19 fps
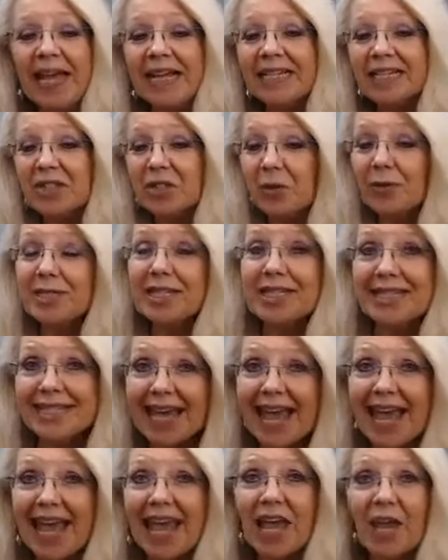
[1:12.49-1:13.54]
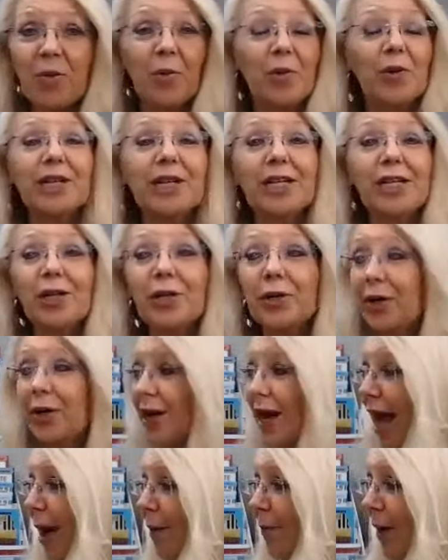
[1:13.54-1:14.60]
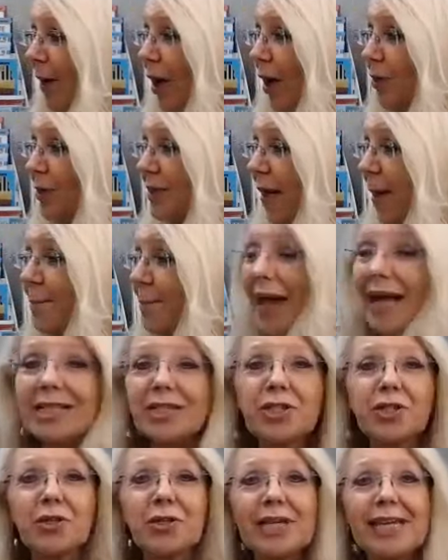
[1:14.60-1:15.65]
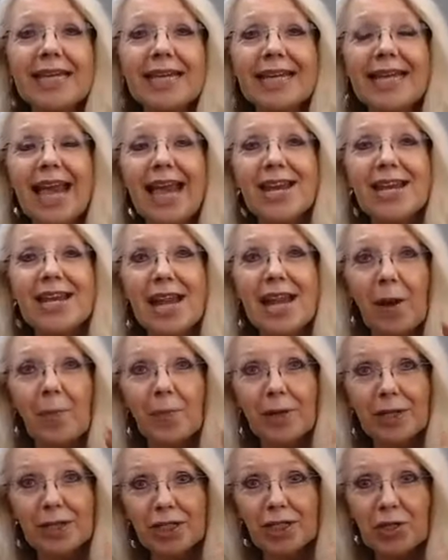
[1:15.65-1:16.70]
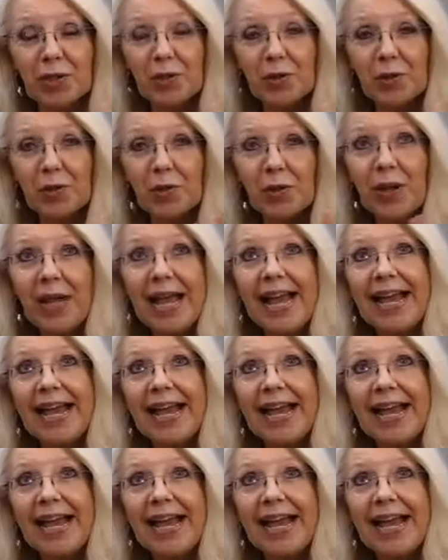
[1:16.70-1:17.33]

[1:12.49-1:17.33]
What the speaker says: So today we're going to learn about Master Key number 2.